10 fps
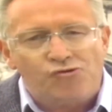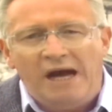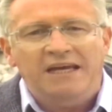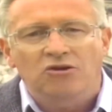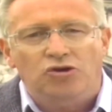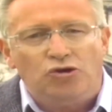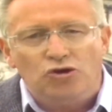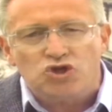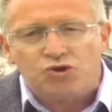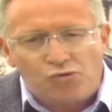trying to
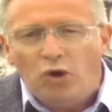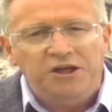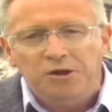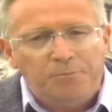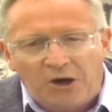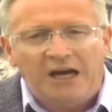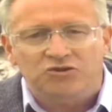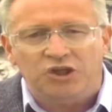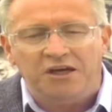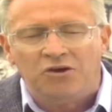destroy the
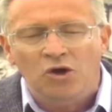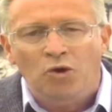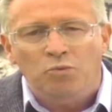project